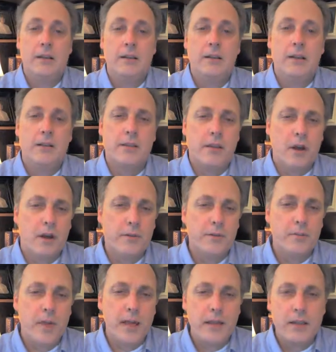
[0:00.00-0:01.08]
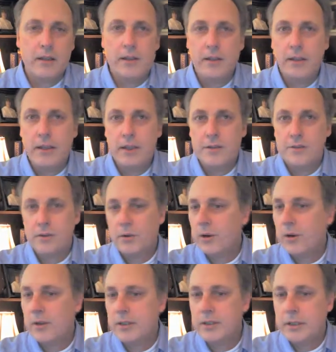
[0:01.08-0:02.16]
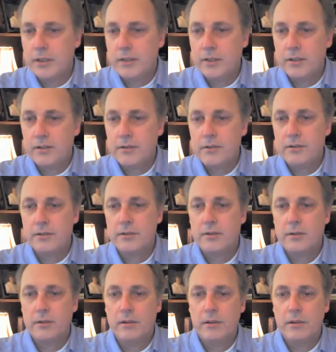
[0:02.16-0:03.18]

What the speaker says: Does the author make his or her intentions